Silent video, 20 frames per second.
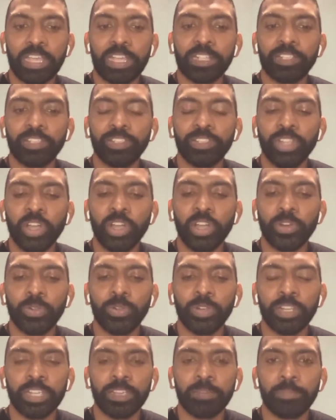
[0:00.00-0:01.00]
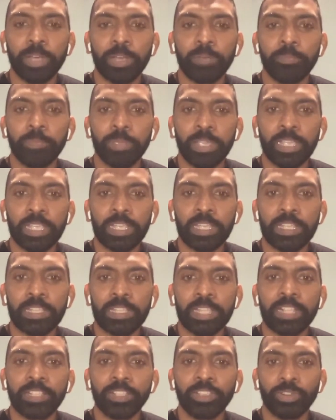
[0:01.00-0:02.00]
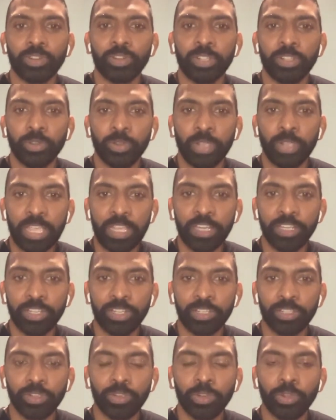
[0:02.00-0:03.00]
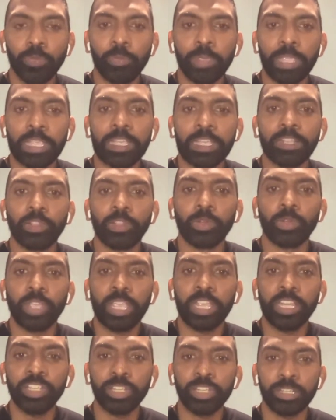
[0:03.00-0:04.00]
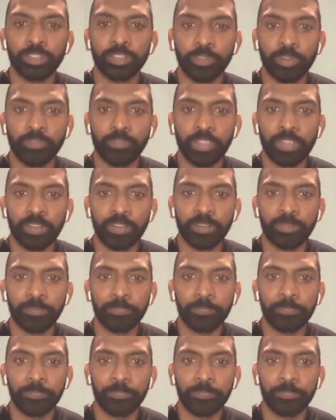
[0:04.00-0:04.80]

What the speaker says: It's not only about being in that certain location. So don't make it location driven.